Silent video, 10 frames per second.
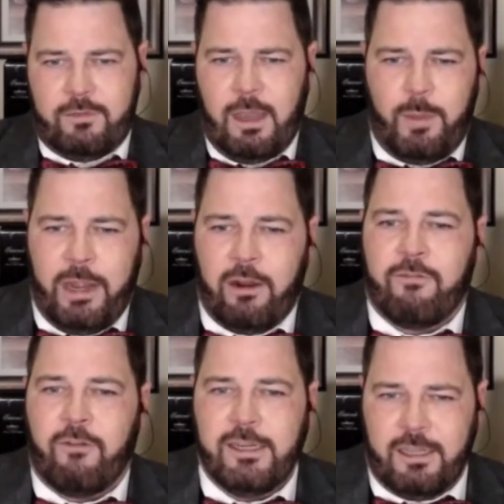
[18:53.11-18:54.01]
I'm
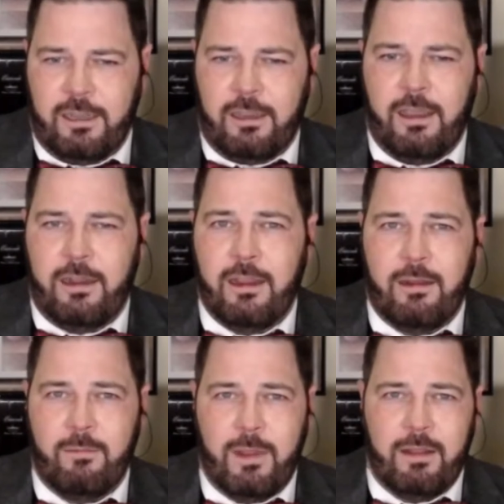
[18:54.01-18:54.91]
paraphrasing
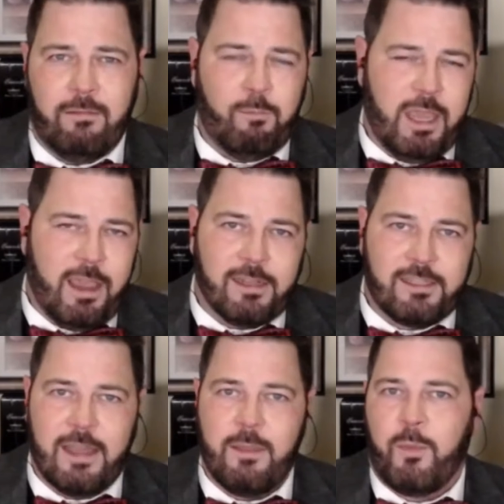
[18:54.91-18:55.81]
and being
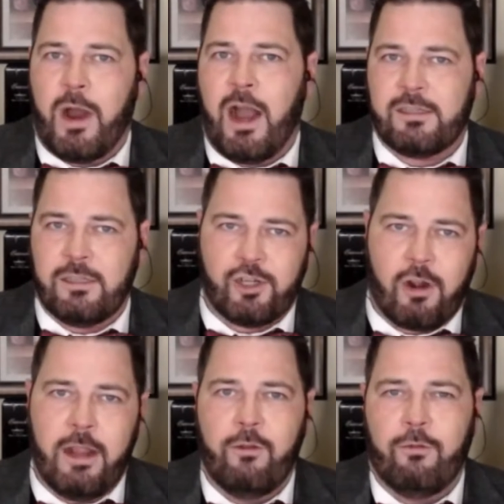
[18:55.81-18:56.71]
outside the box and
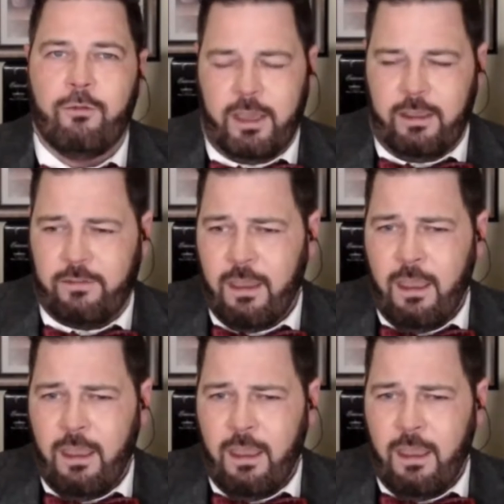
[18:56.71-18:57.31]
trying new things.